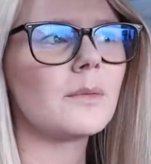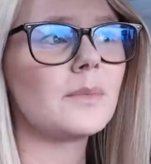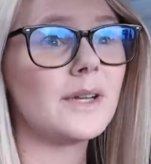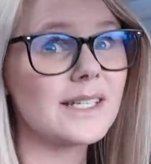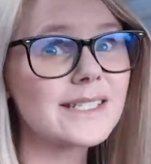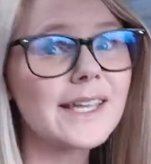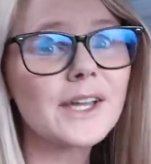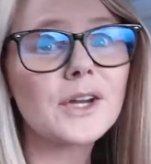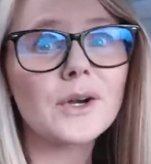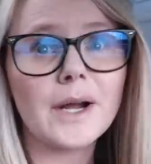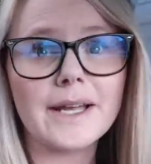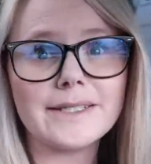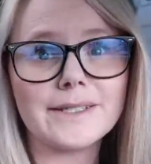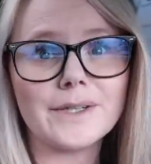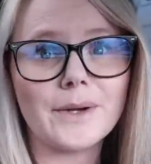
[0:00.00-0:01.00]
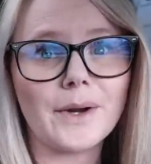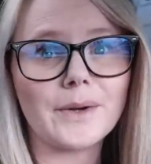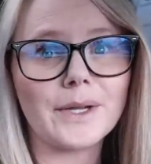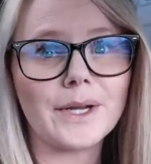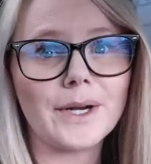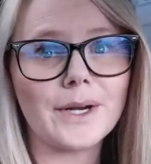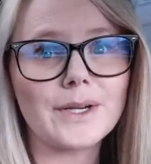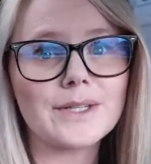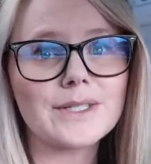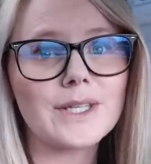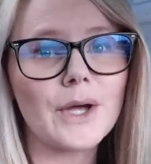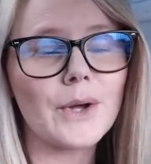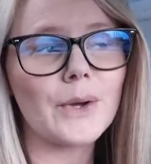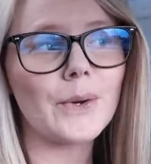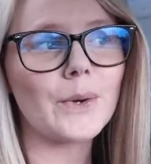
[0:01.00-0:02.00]
But it's getting crazy around here.
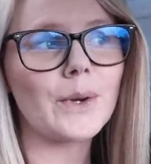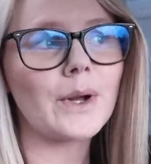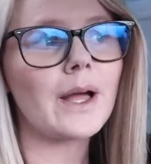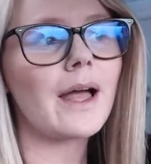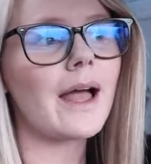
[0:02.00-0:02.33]
So